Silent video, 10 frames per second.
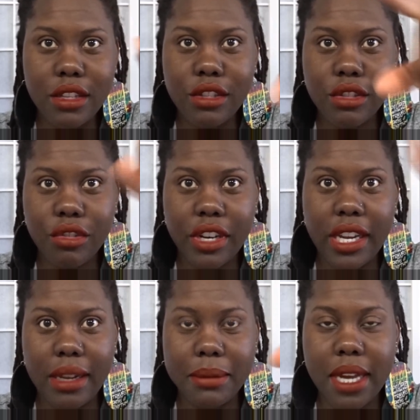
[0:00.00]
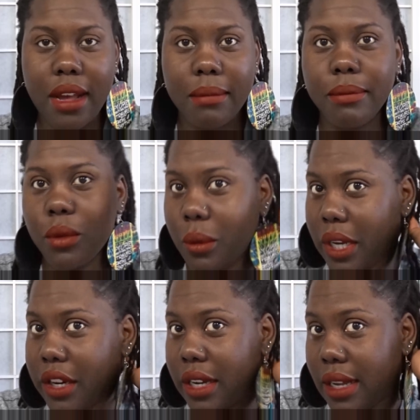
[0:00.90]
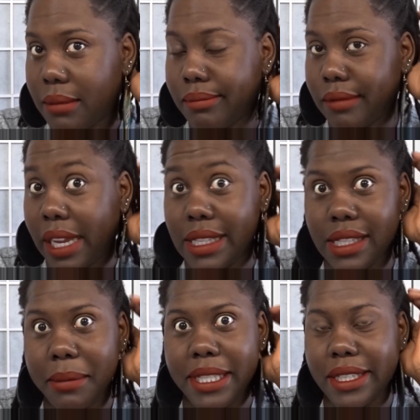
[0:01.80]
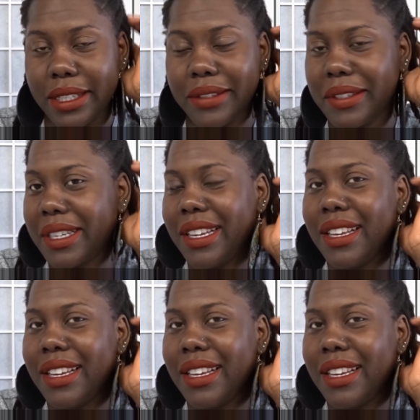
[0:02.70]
screen up top where I can see myself.